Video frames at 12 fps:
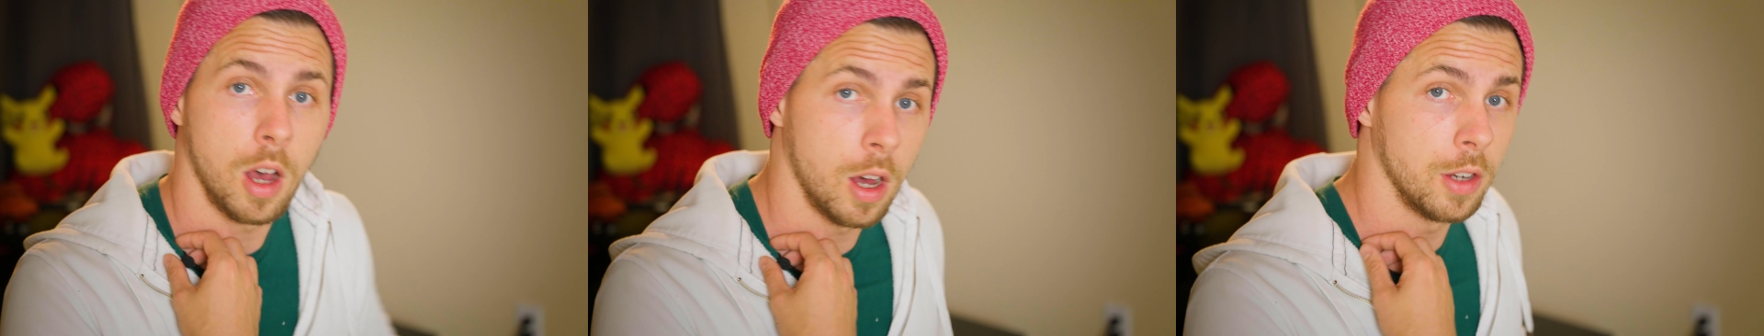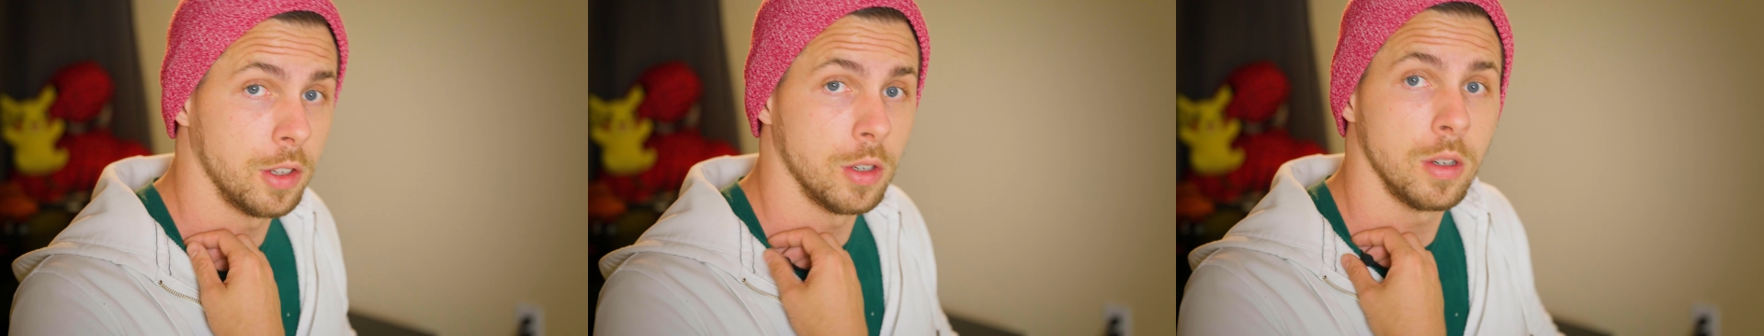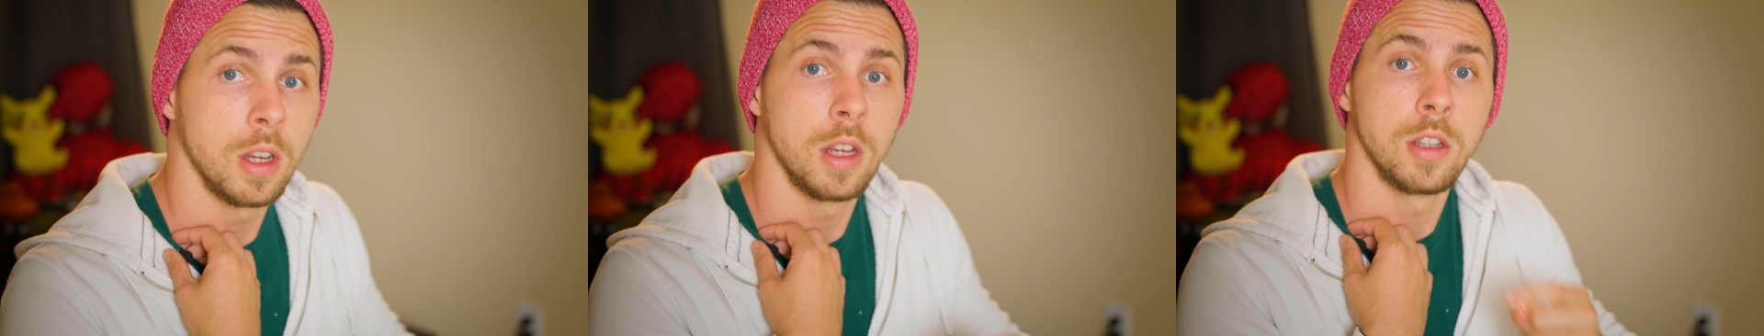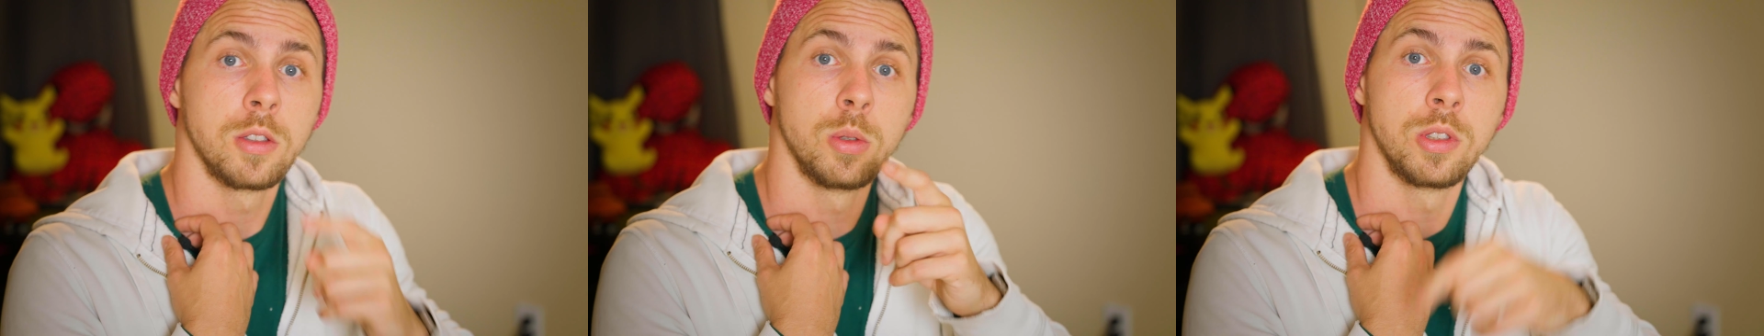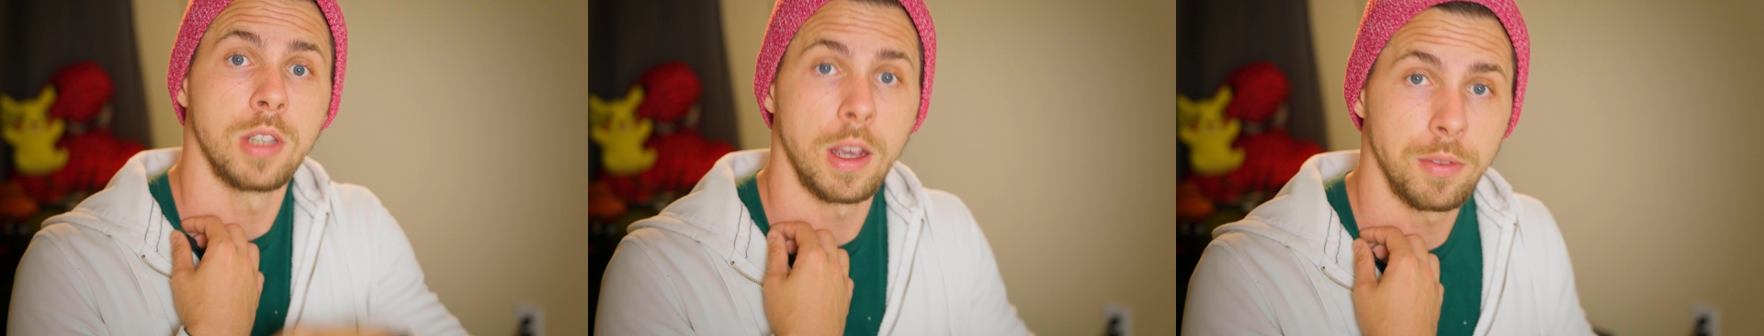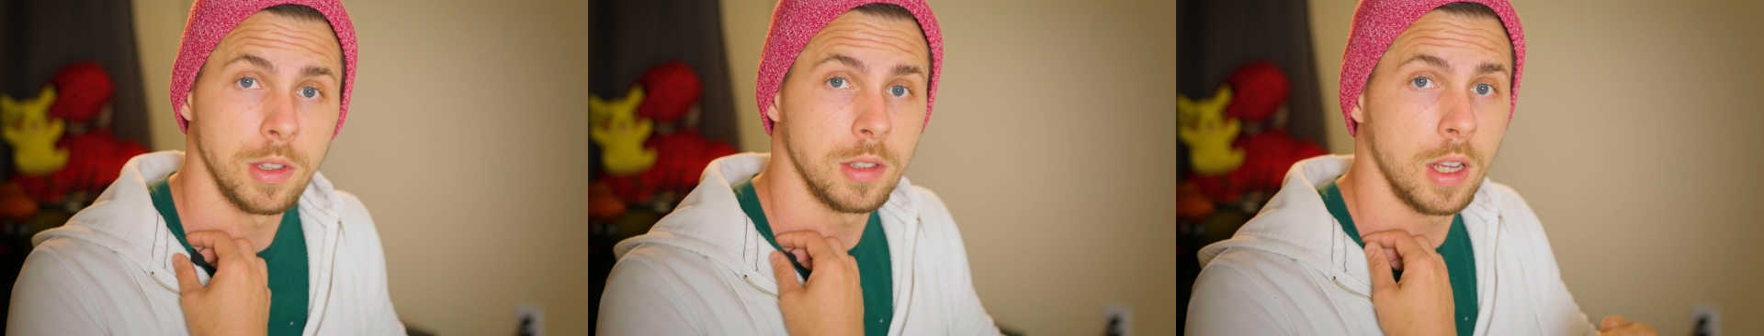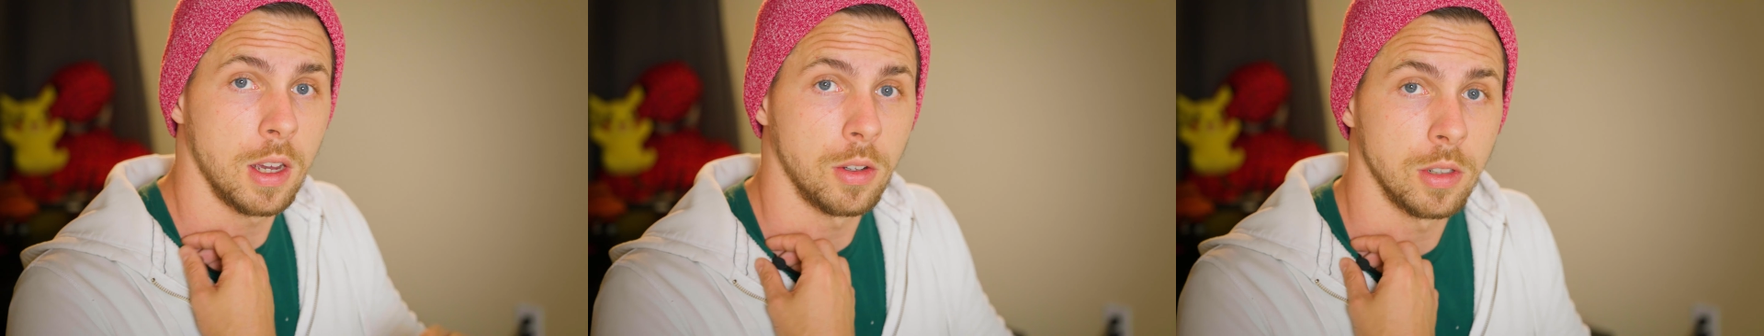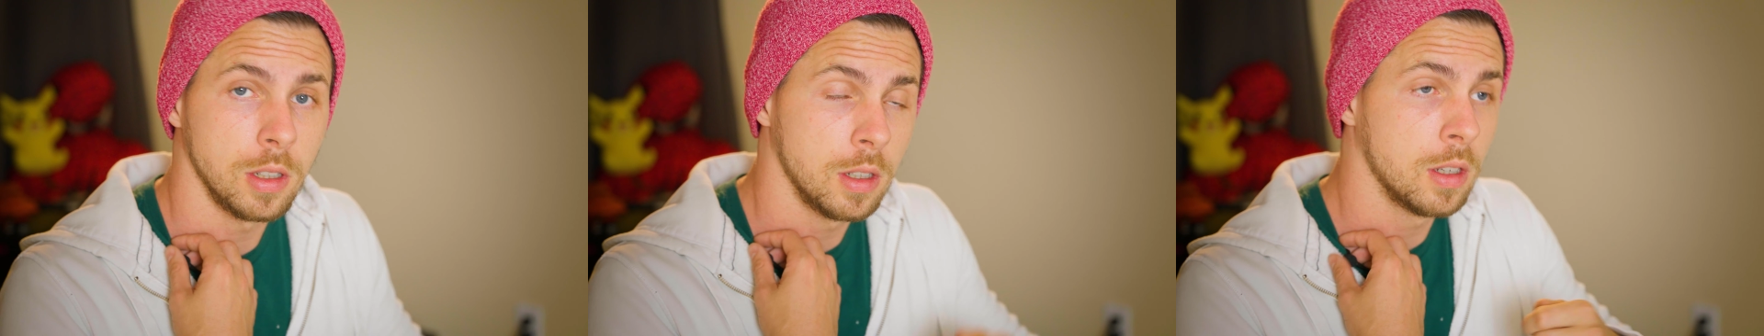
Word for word: audio to save the sound.